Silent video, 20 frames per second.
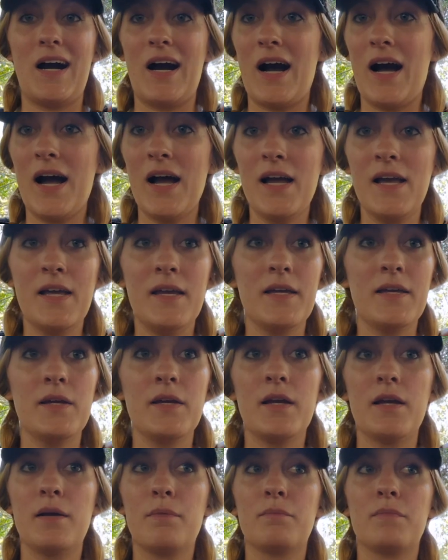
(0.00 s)

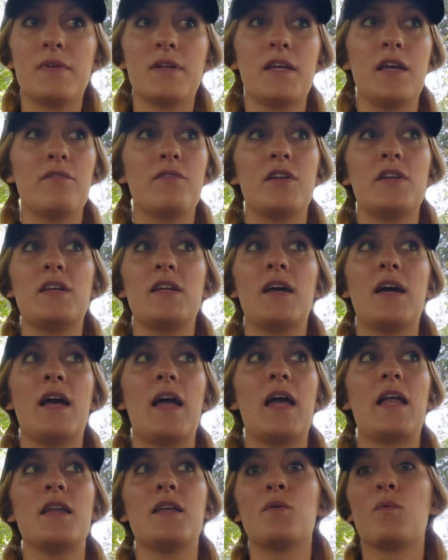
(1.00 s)
I am giving you
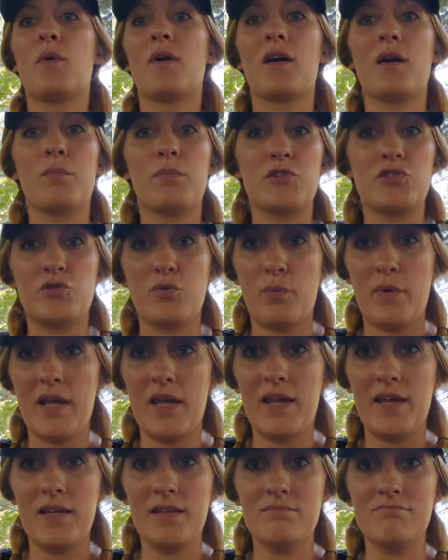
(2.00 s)
anywhere
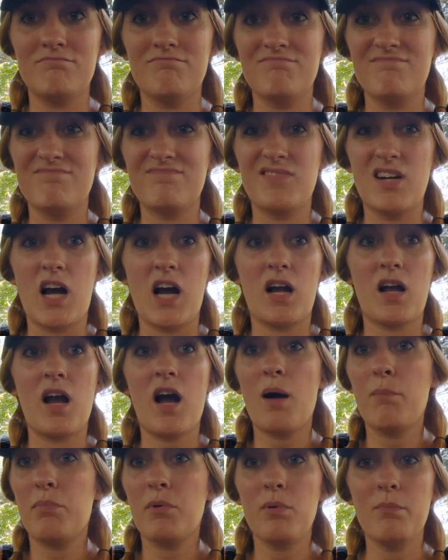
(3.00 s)
between a
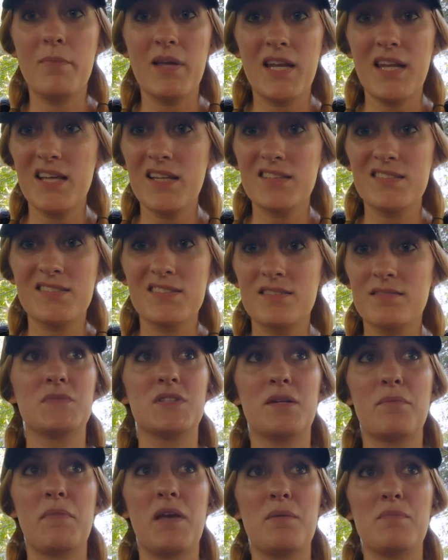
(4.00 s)
couple minutes
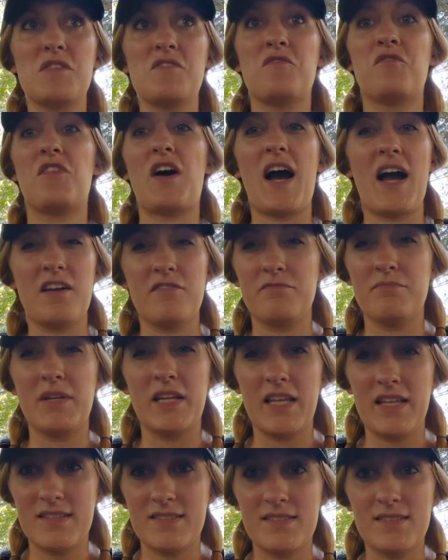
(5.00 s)
to maybe 5
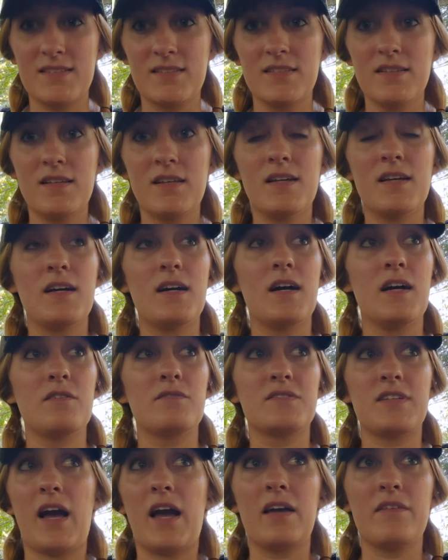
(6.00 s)
minutes
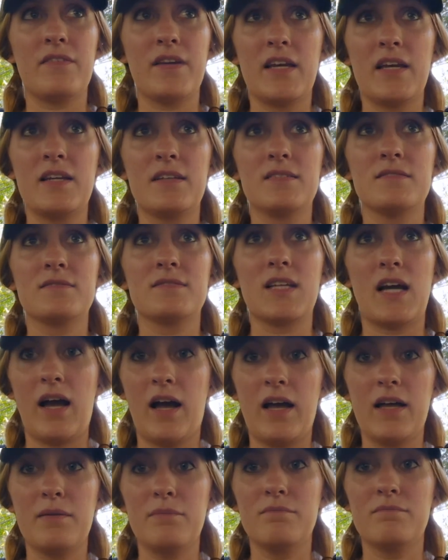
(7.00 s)
of diving
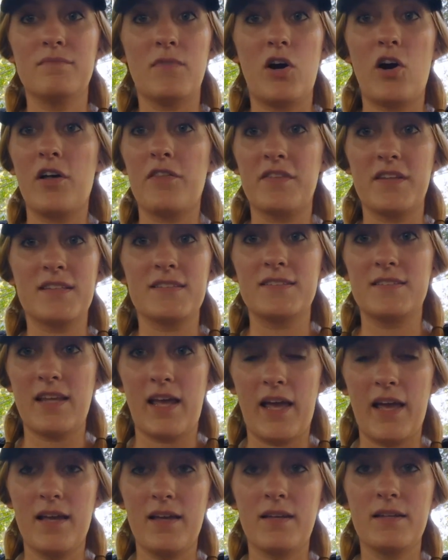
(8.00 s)
time on this
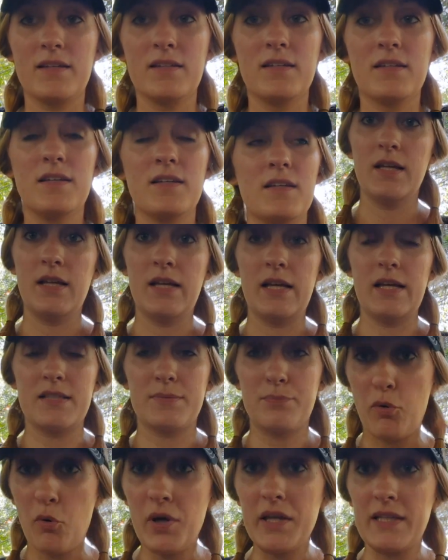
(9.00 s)
tank. It's
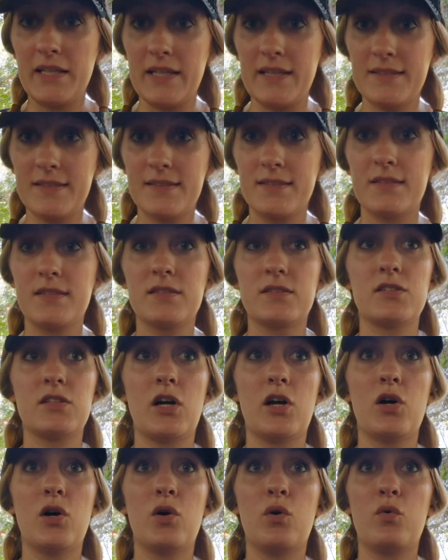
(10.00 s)
pointless.
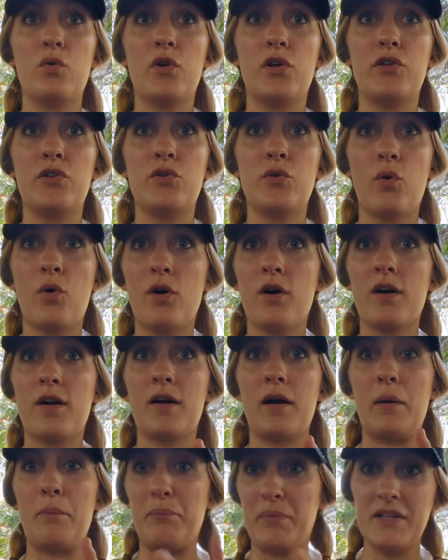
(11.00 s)
So your
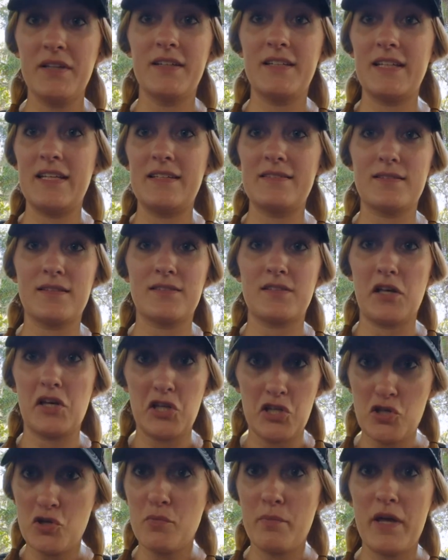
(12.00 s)
abilities as a
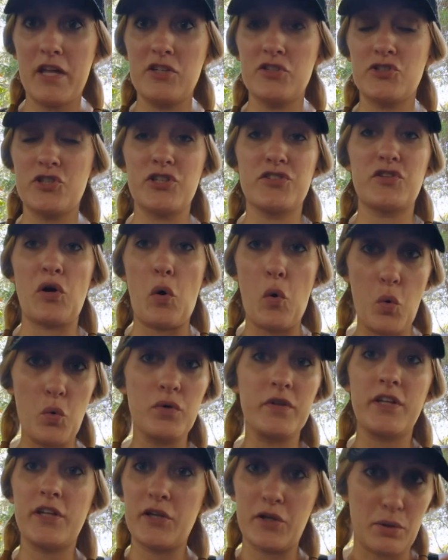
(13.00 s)
human just
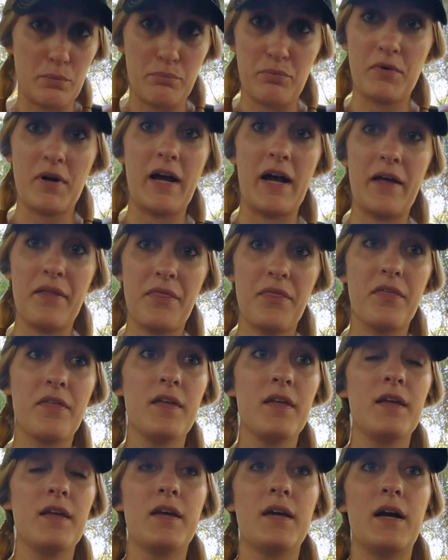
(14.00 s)
holding your breath
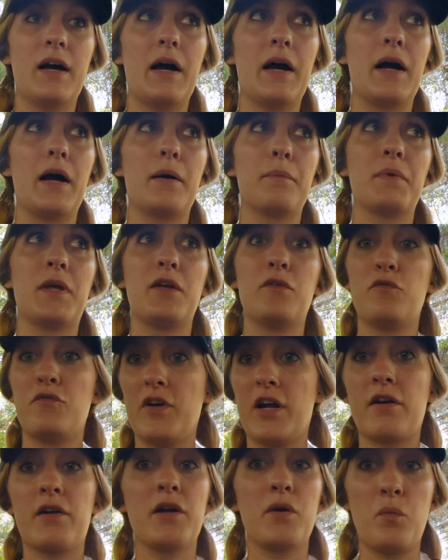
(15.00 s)
can
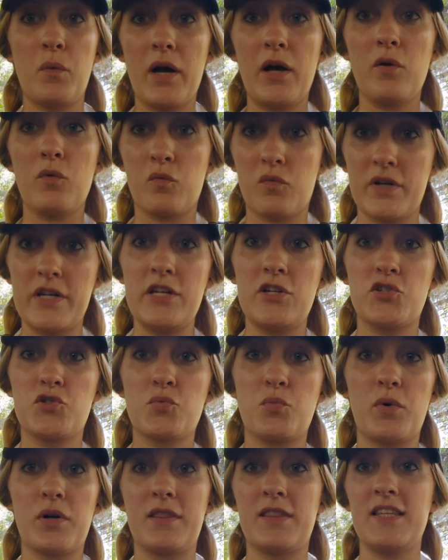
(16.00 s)
very well
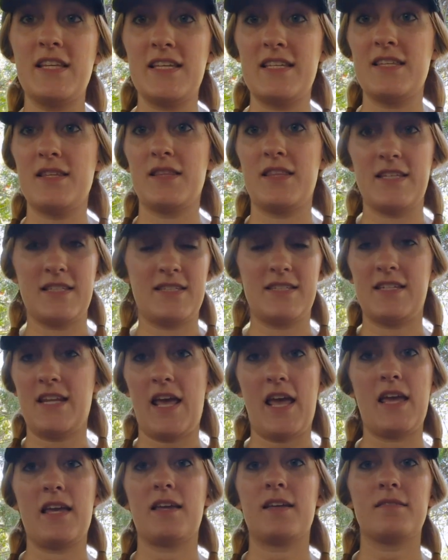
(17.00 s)
reach what this
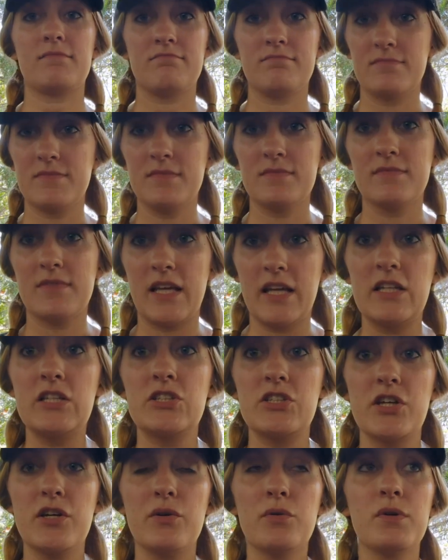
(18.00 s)
tank can
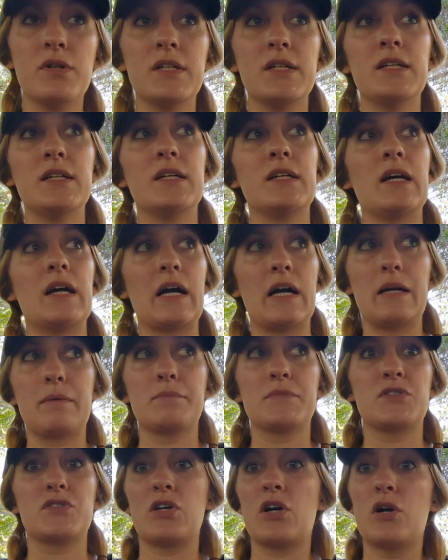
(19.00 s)
do.
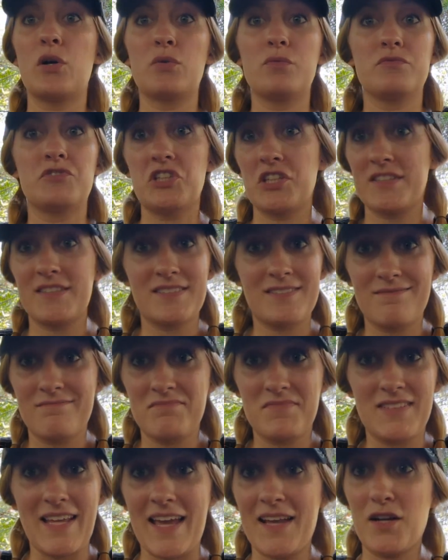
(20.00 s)
So
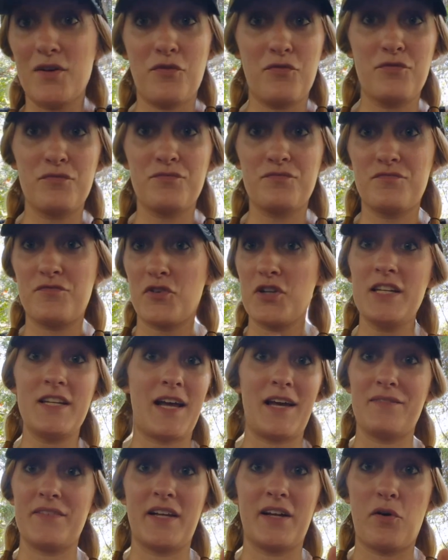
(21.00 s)
just take a
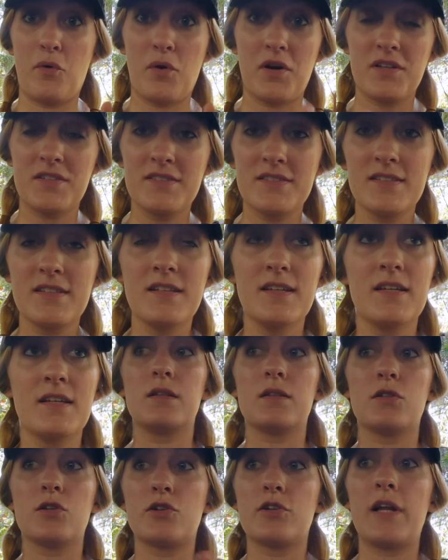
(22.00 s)
freediving course.
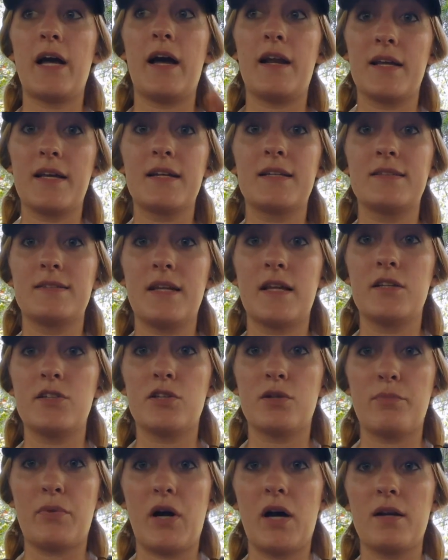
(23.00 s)
Learn how to extend
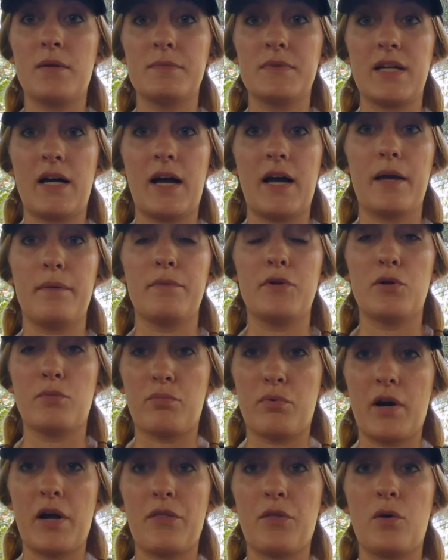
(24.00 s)
your bottom time, your
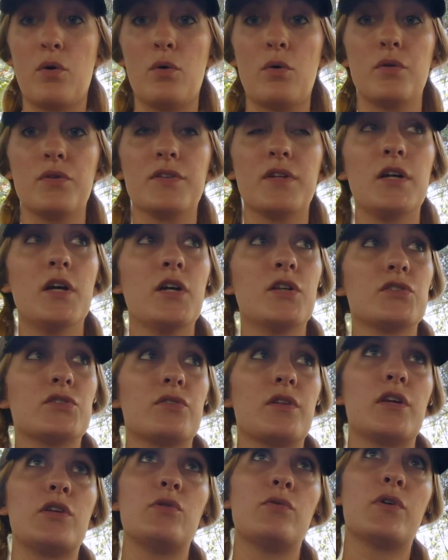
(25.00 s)
breath hold, so
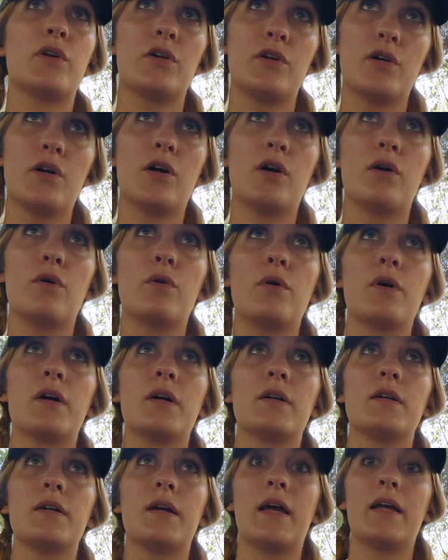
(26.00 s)
that you can go
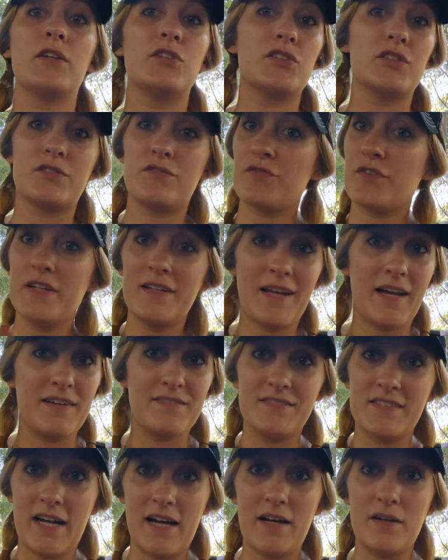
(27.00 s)
and just
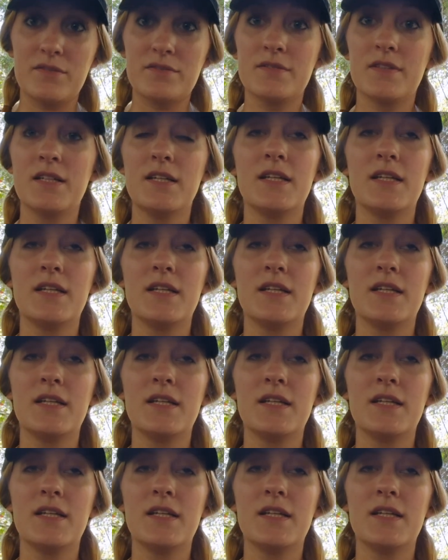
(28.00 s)
freedive down,